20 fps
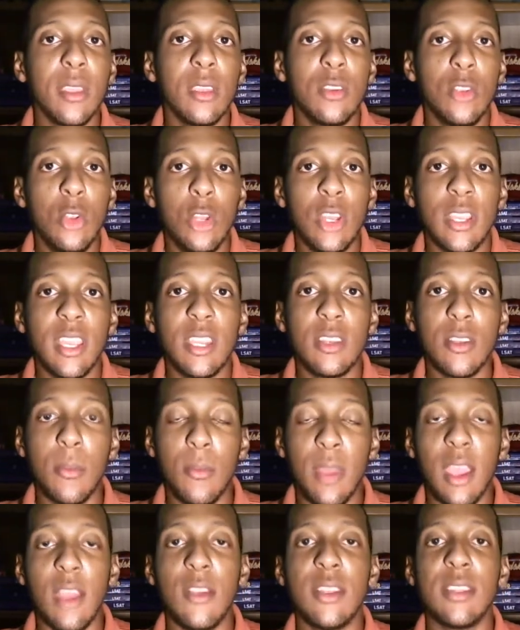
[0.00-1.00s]
You look at
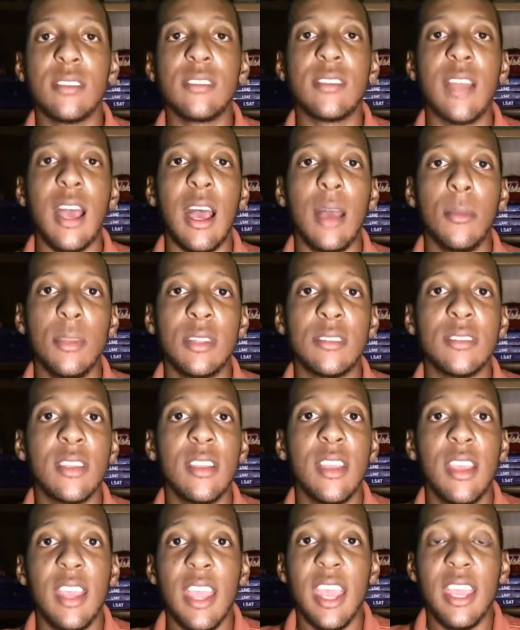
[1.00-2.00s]
Demaryius Thomas
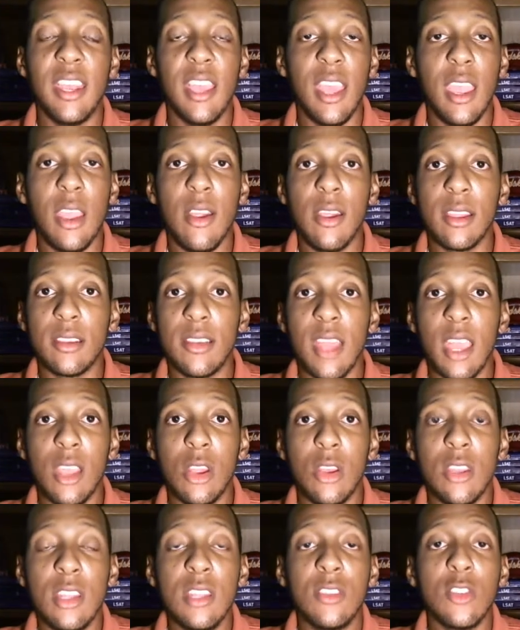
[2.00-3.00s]
and Eric
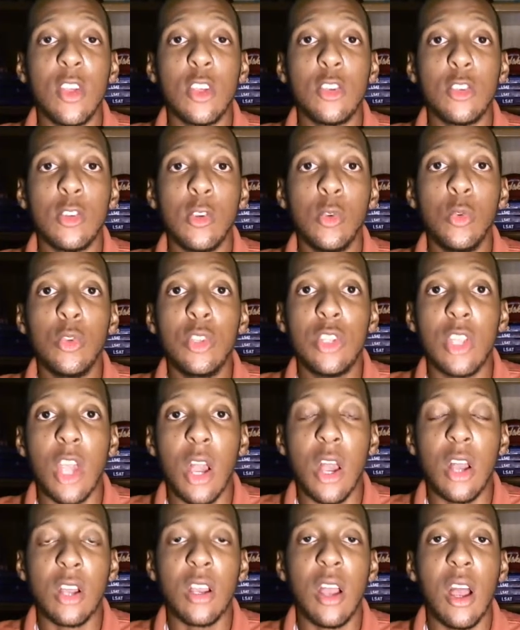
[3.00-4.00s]
Decker. These are two
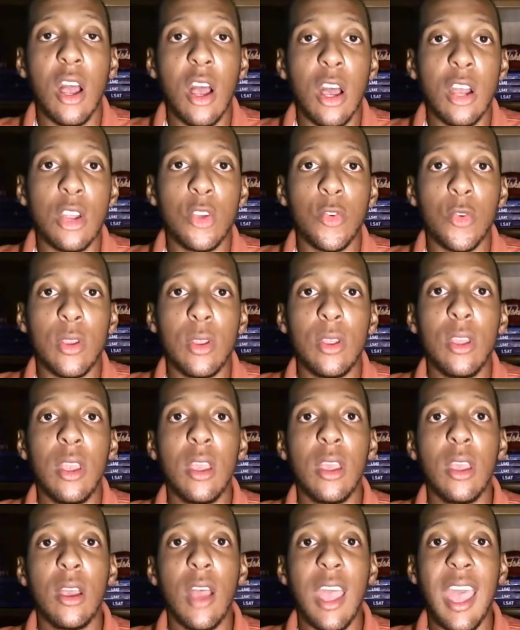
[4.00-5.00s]
young, hungry,
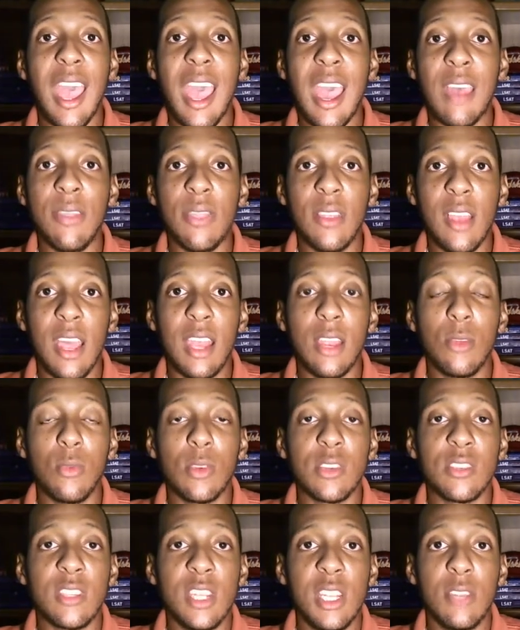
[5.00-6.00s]
athletic
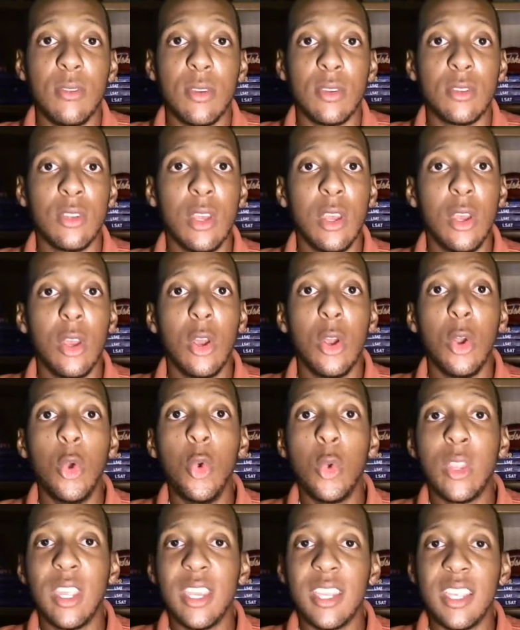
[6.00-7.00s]
receivers
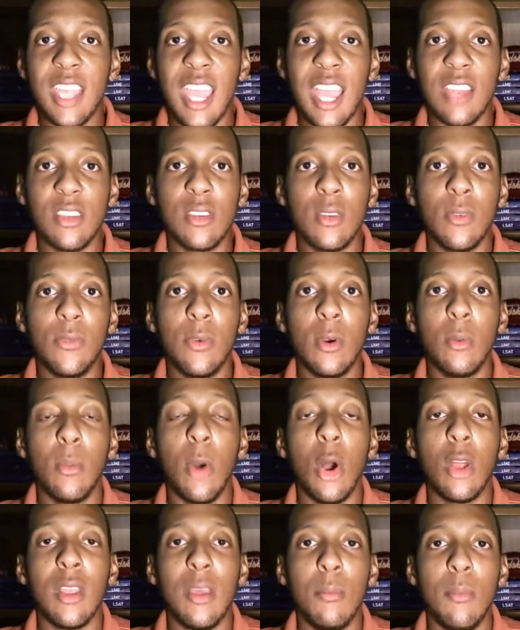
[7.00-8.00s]
who can catch the
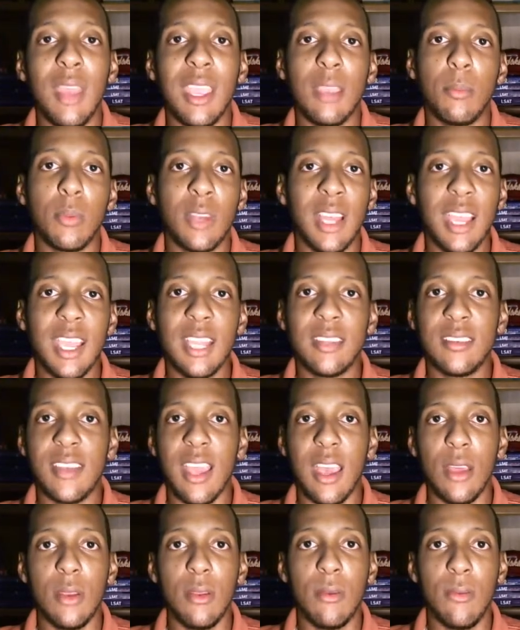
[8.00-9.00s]
football and make plays
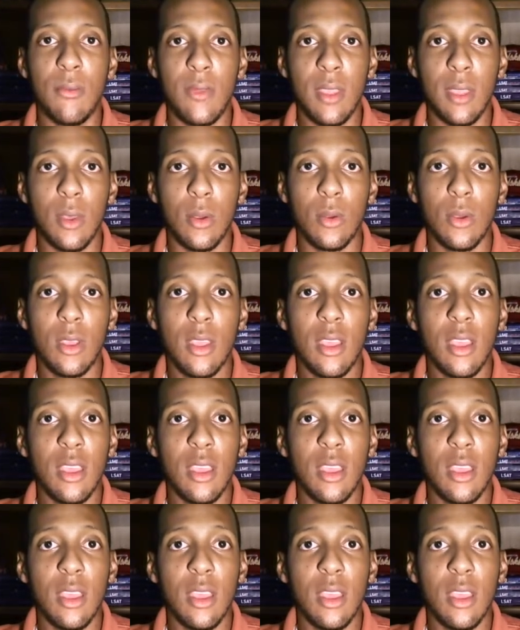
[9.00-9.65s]
down the field.